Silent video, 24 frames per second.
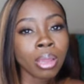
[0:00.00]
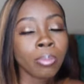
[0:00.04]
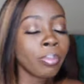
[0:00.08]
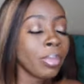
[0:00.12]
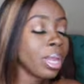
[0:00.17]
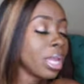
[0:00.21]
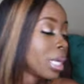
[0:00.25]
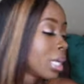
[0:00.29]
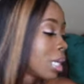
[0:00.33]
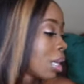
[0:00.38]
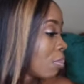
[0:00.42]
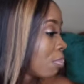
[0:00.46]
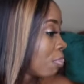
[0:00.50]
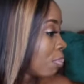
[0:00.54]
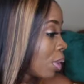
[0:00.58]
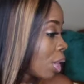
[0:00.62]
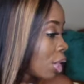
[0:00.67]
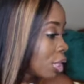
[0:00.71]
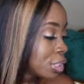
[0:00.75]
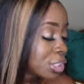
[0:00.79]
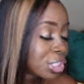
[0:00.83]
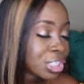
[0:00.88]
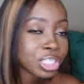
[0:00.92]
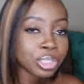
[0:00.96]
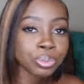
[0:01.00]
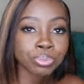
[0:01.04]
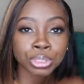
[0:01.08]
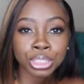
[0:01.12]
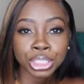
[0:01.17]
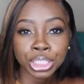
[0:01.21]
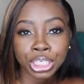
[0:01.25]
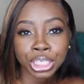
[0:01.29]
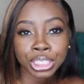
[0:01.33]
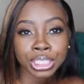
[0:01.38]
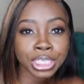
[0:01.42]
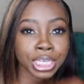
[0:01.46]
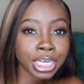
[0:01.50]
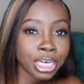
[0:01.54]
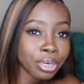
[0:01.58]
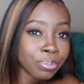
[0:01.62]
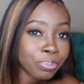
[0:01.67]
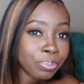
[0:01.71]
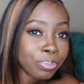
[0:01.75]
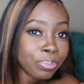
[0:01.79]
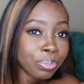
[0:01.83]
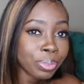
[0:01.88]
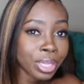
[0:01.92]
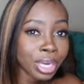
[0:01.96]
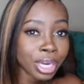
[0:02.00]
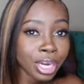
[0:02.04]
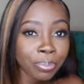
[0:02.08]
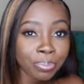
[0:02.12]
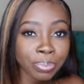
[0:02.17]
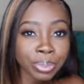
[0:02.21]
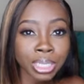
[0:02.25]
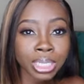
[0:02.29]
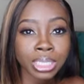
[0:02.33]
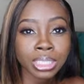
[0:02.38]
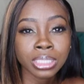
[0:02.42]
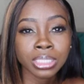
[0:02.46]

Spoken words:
Make a purchase. Retail therapy